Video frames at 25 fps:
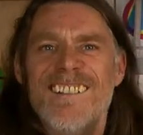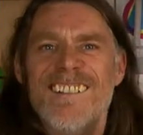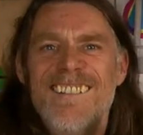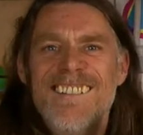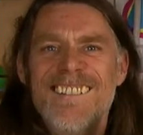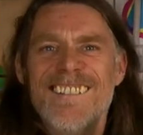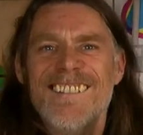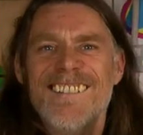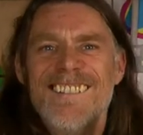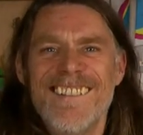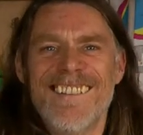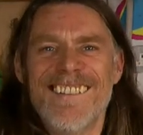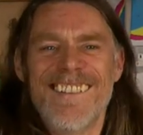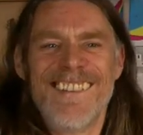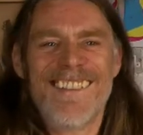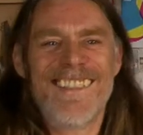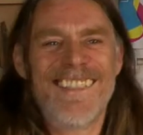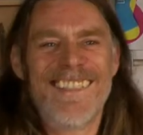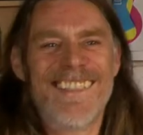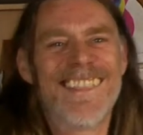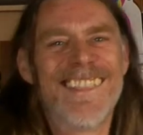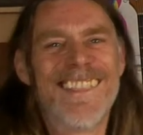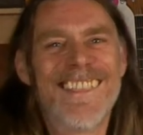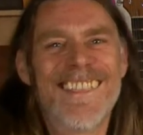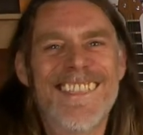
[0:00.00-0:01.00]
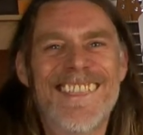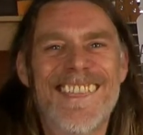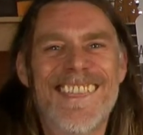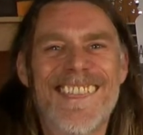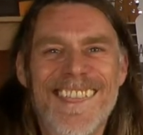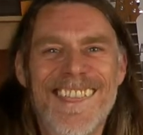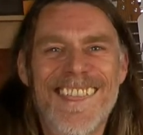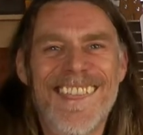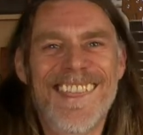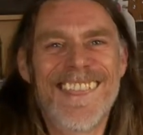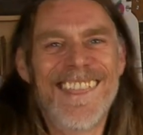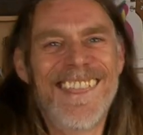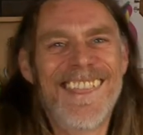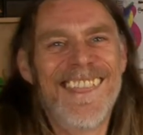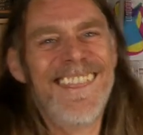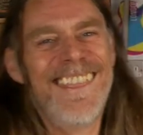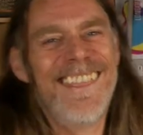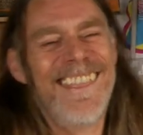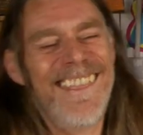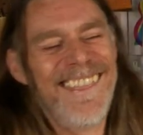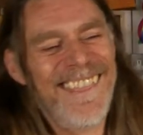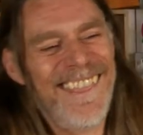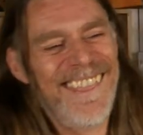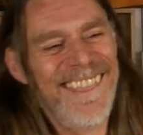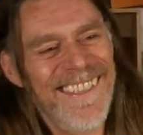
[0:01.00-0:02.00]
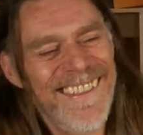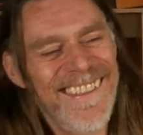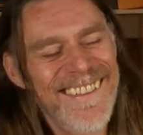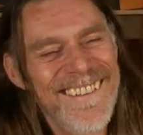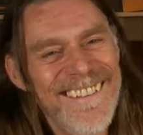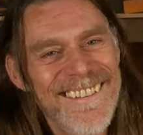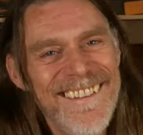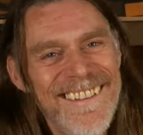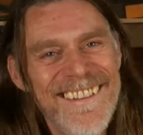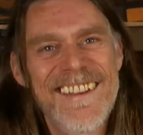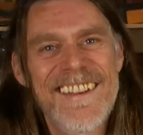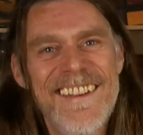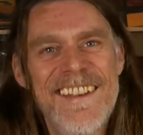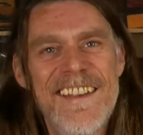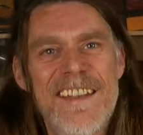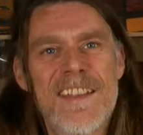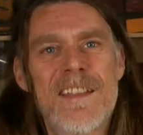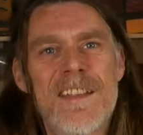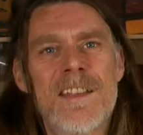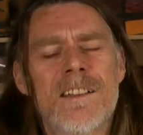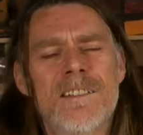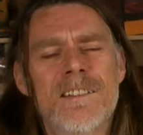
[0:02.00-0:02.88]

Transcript: That'll be a live demo one day, will it? Okay.